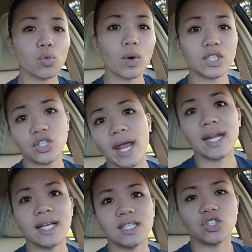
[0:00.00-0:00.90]
What
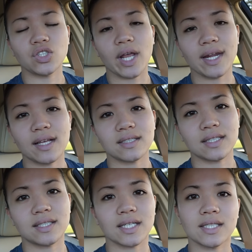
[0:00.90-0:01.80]
Jade is
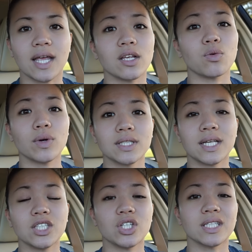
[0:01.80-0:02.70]
a 68
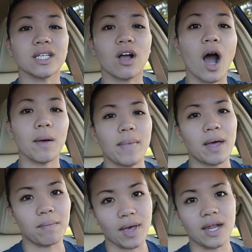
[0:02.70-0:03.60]
Whiskey. She is a
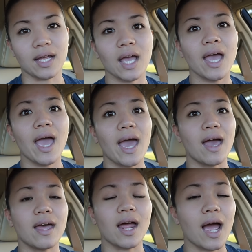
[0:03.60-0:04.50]
combat medic,
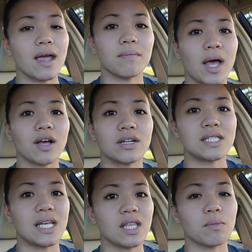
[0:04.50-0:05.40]
and I am not going
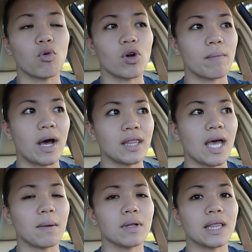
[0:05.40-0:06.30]
to say anything more about
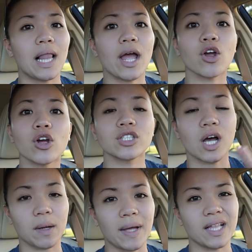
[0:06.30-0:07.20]
that. I'm going to let her
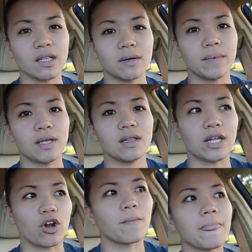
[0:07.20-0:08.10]
talk about it a little bit
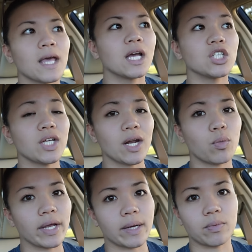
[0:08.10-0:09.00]
later on. She had
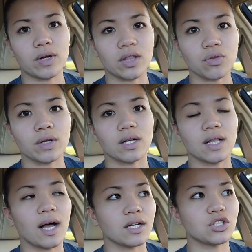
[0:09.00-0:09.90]
to wake up around 3
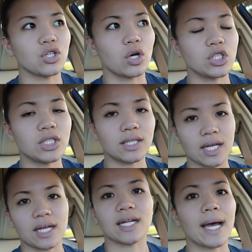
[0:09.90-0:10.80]
o'clock, so she's
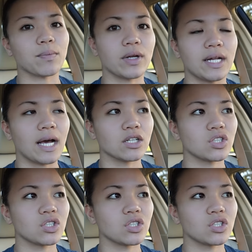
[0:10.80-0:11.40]
taking a nap right now.